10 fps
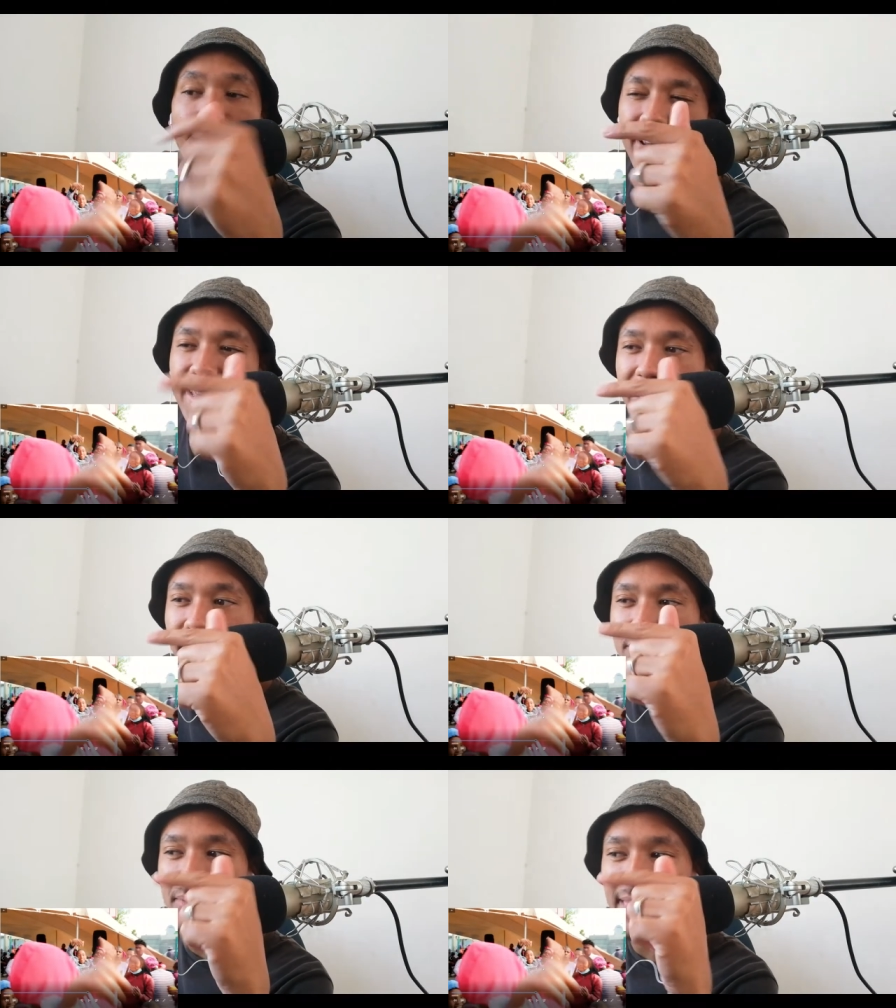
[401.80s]
And he
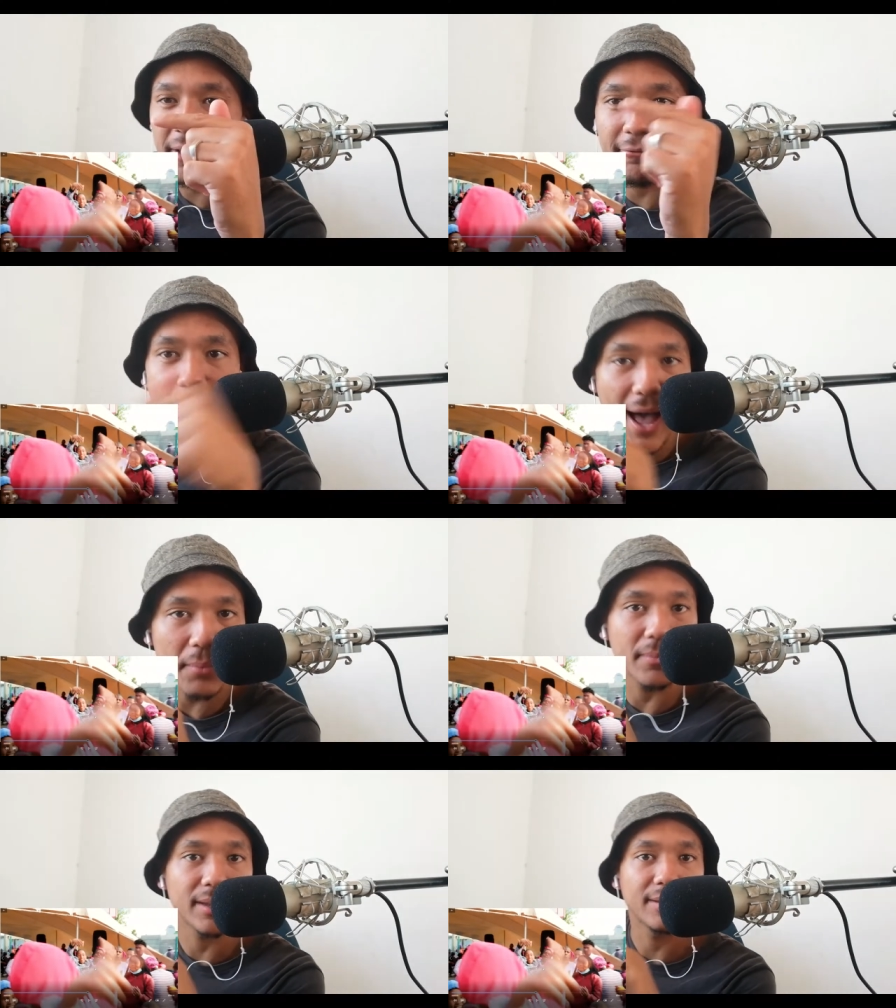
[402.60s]
gives me that
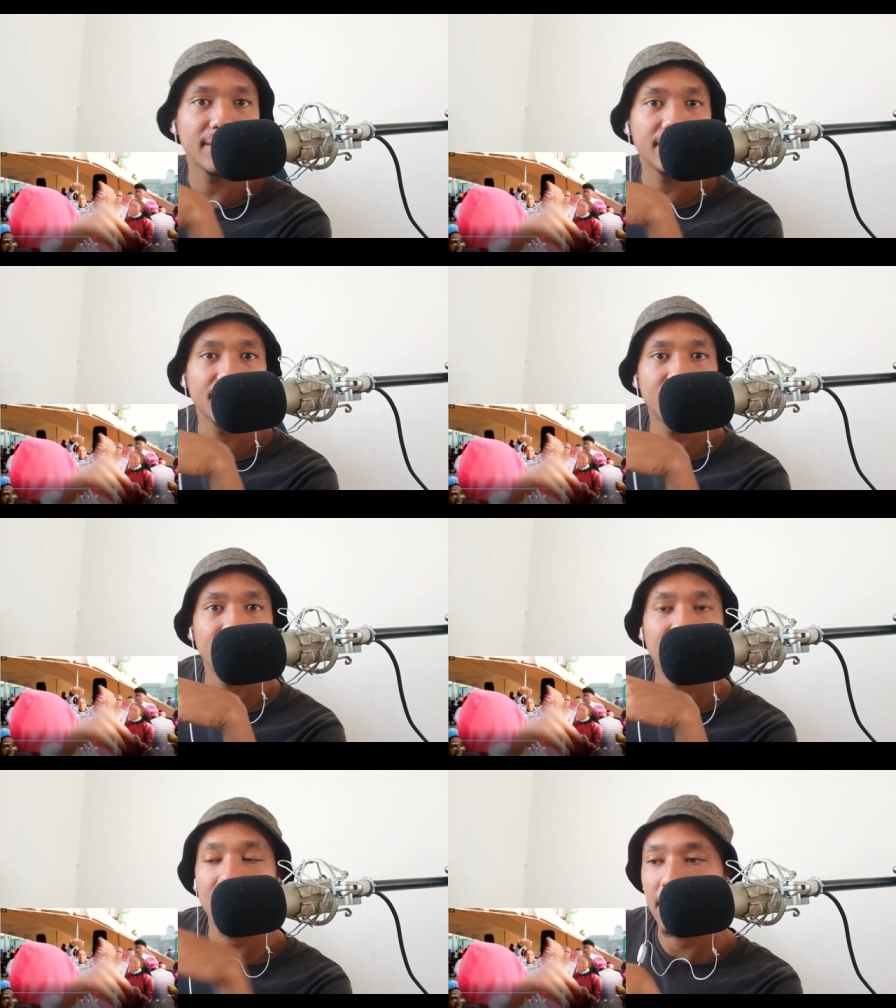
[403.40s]
vibe, man.
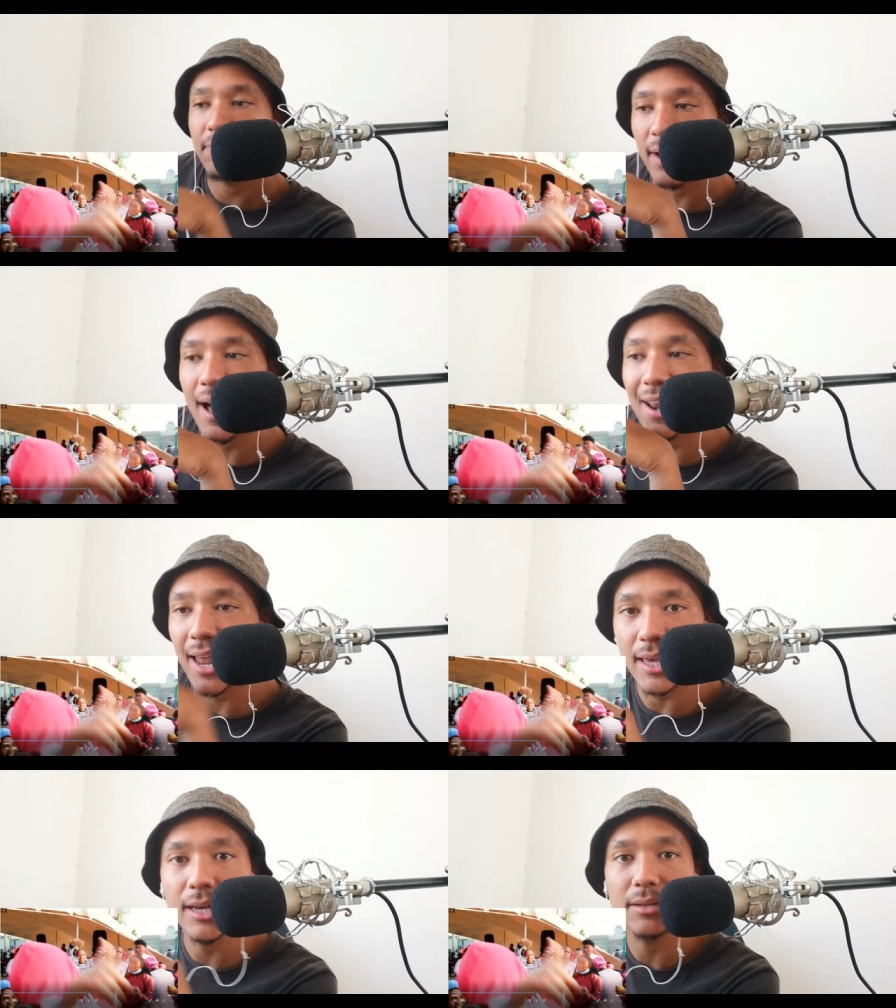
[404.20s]
And I
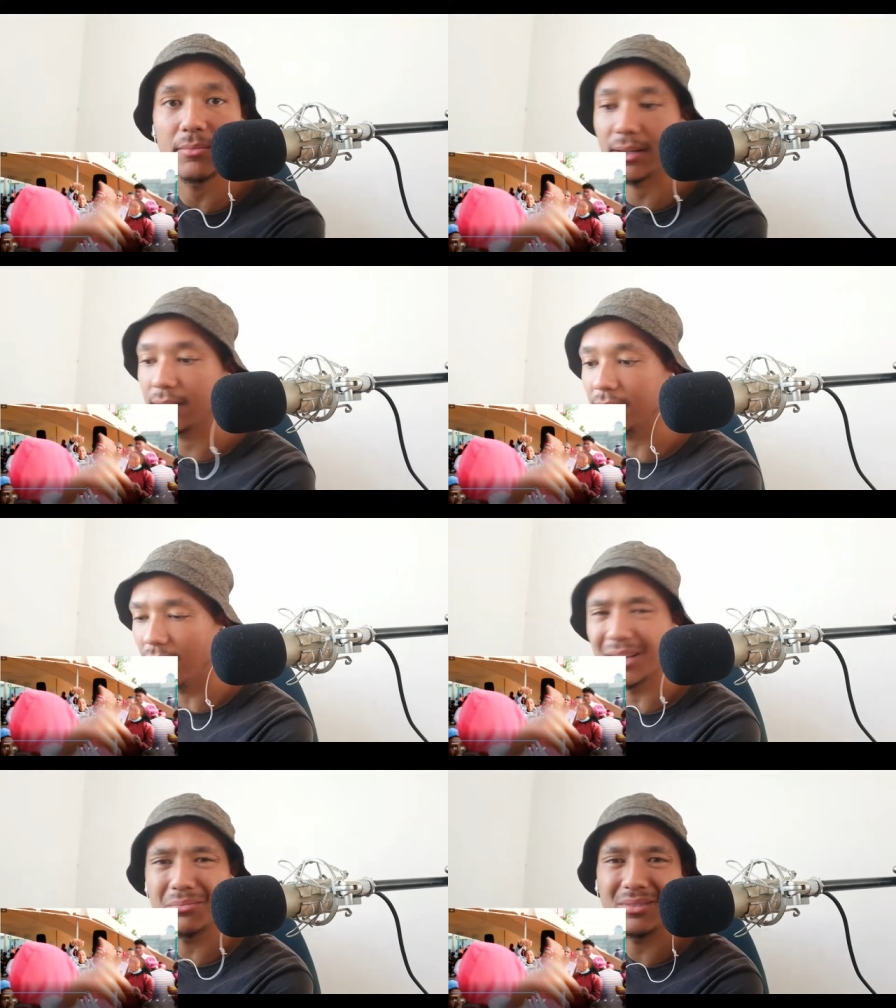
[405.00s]
like it, man. You
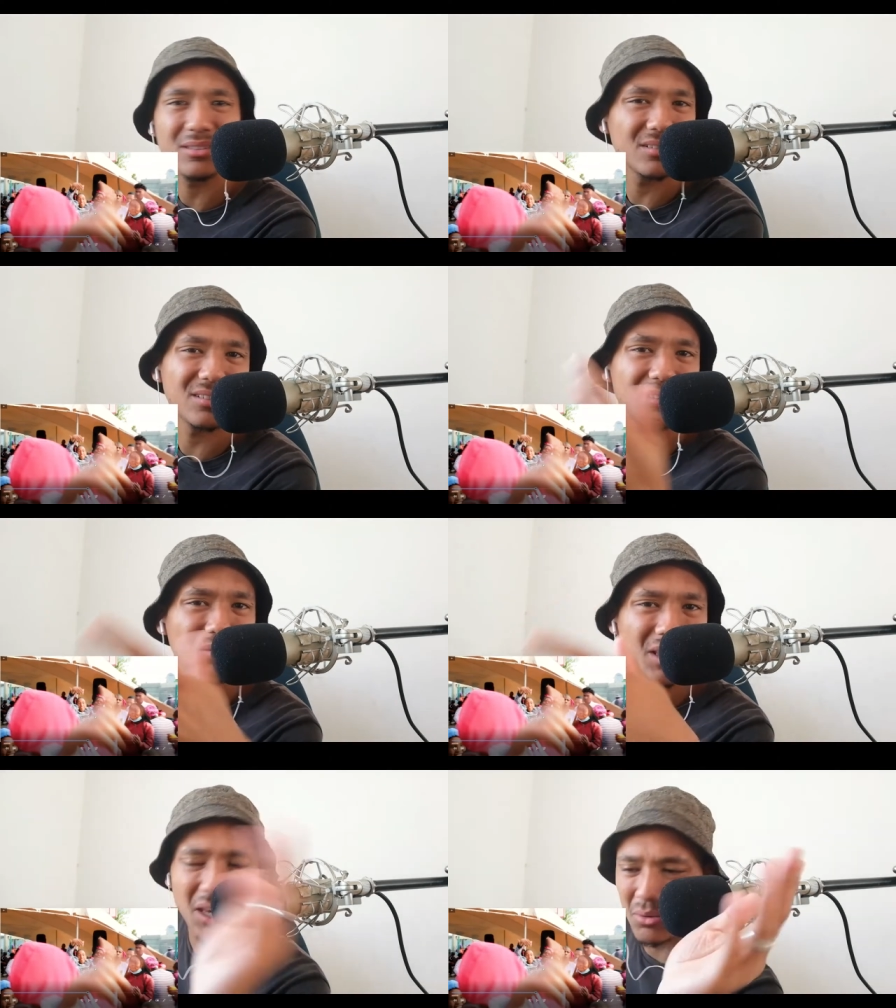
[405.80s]
know what I mean? I
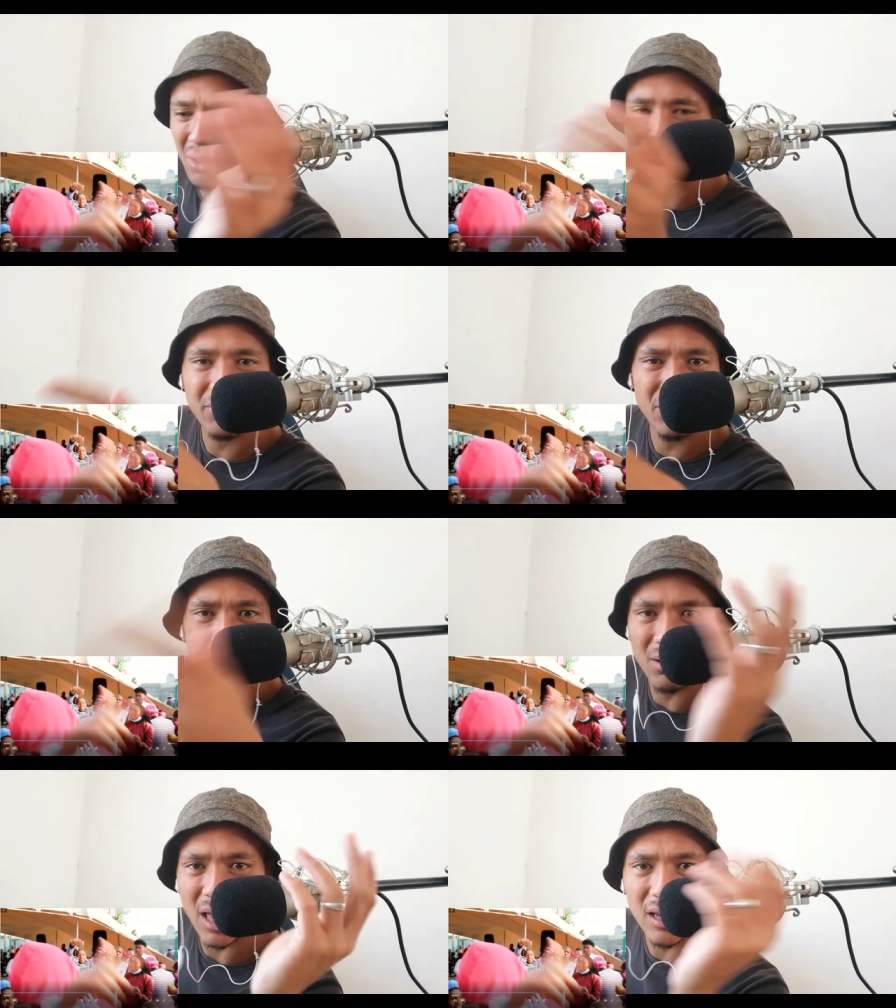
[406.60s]
don't care what if you
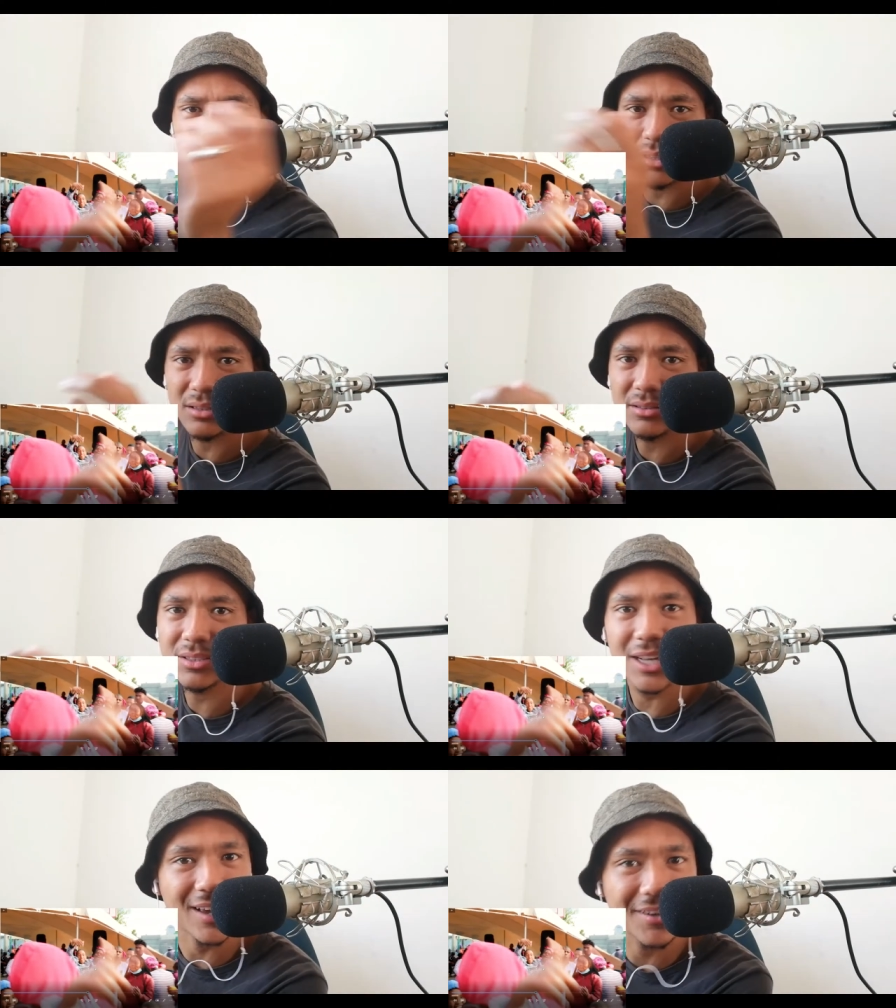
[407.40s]
don't like it.
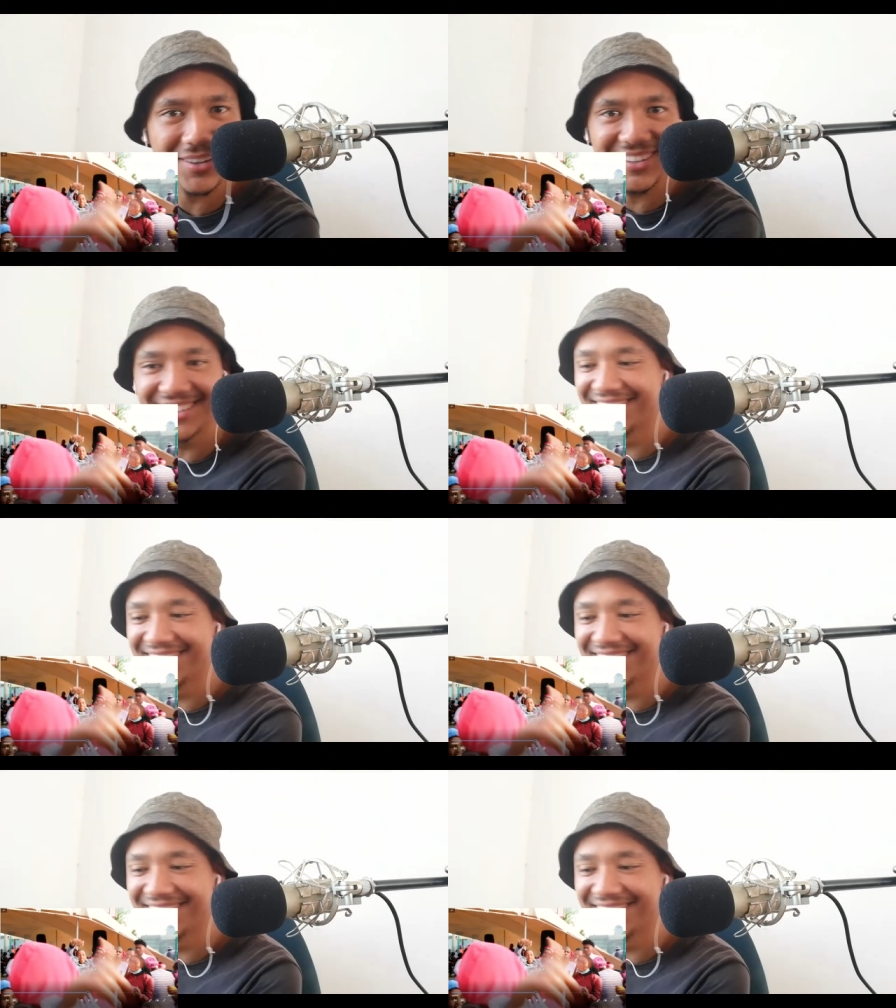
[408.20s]
Check.